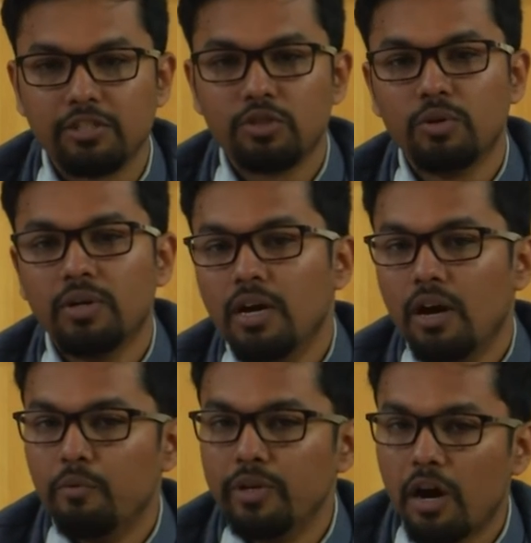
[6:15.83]
So,
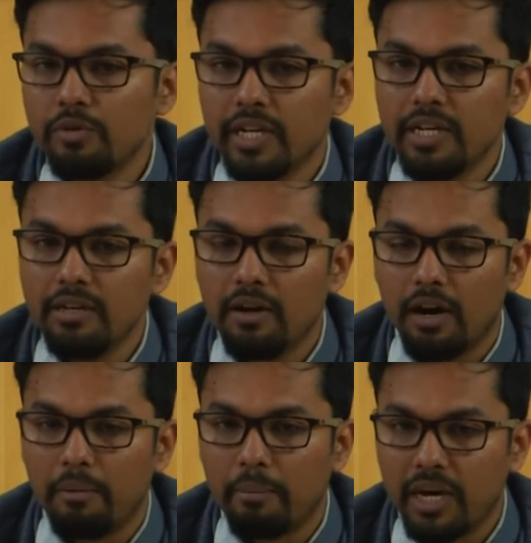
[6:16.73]
without any
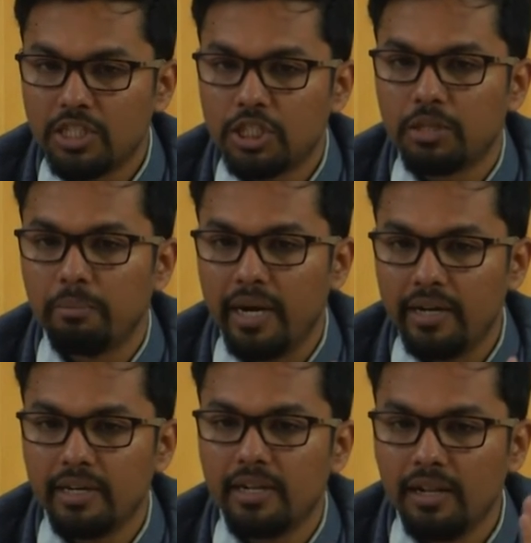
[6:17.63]
uh, much
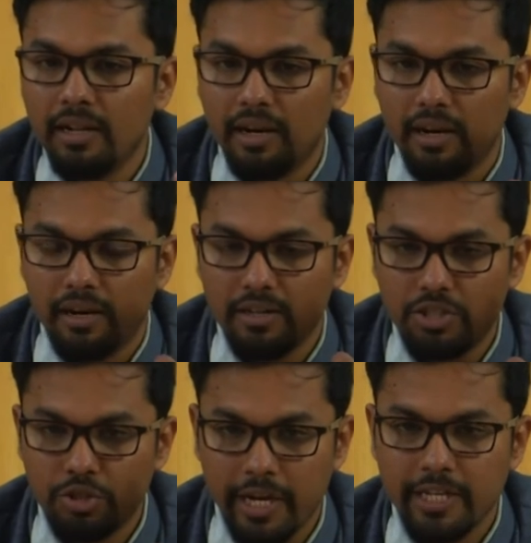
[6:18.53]
mental uh,
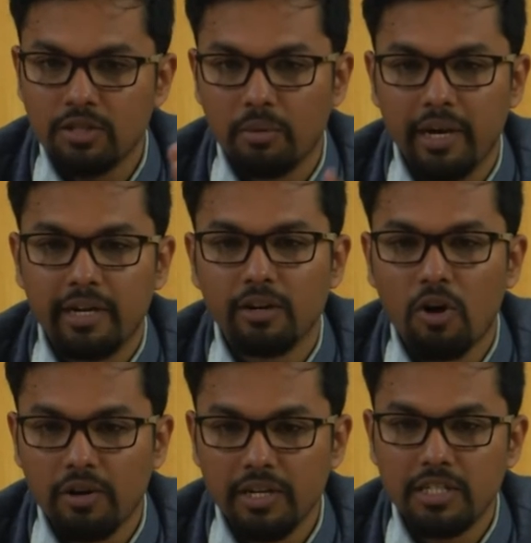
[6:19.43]
stress or mental
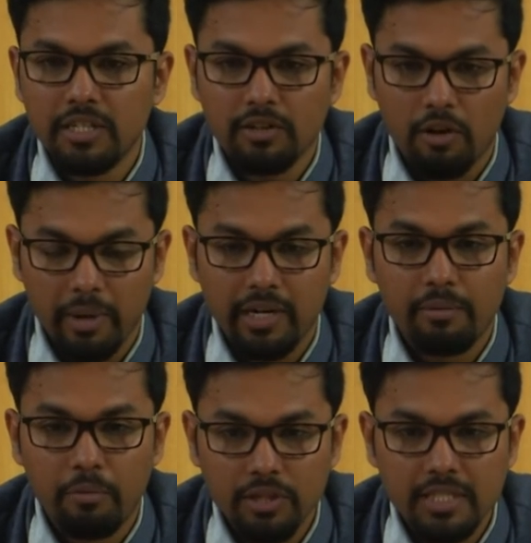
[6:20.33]
cognition or mental
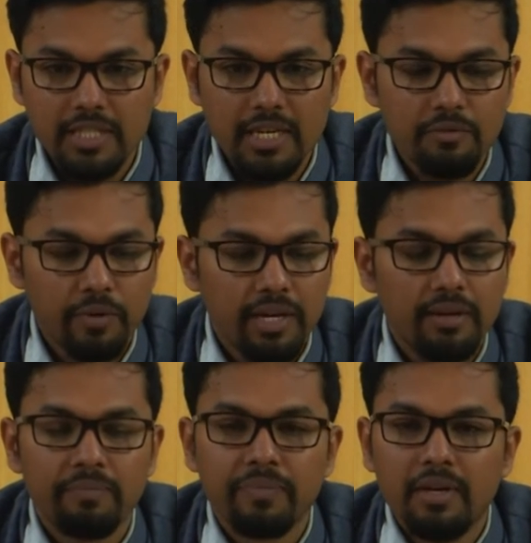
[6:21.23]
processing we
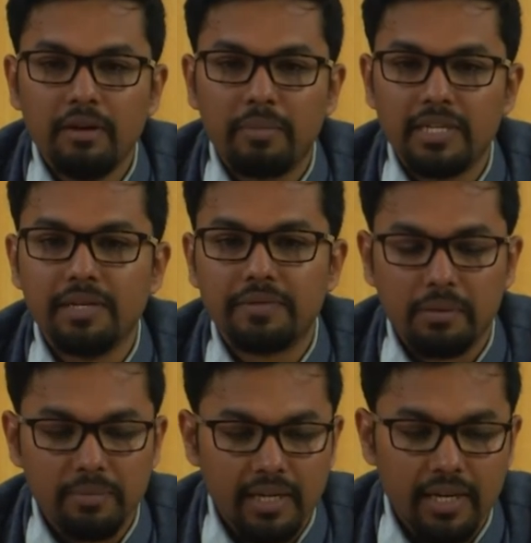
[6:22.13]
perceive
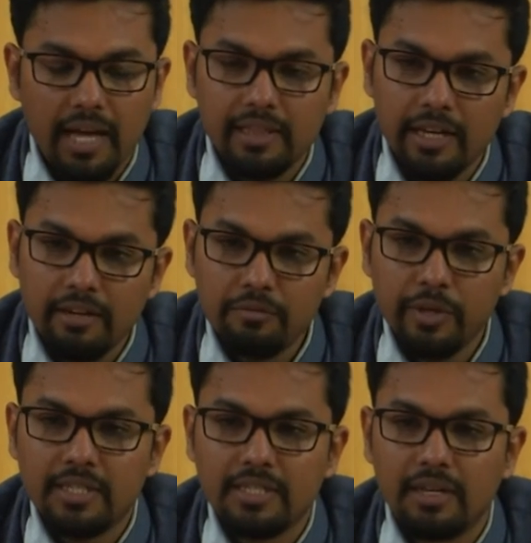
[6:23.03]
something and then
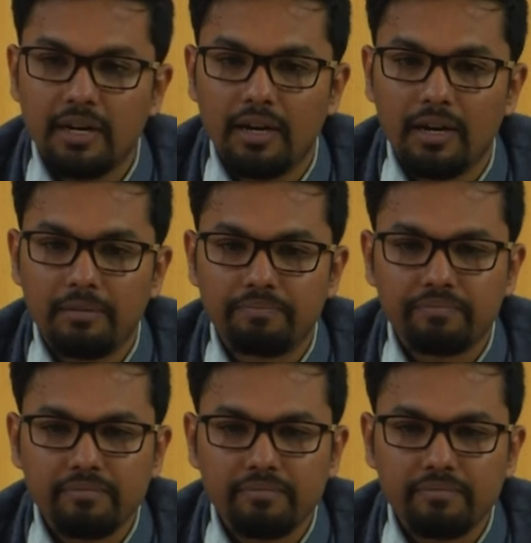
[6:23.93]
with um,